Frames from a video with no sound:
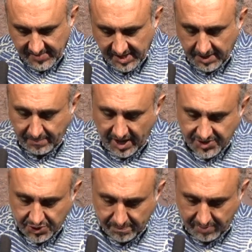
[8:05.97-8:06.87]
The
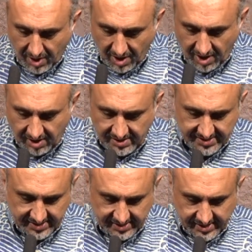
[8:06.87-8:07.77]
Apostle Paul
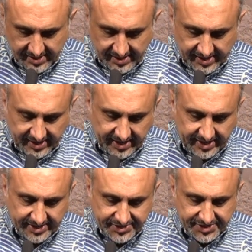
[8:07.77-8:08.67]

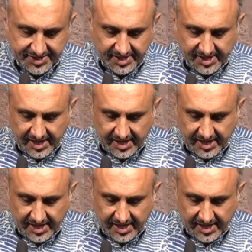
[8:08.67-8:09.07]
is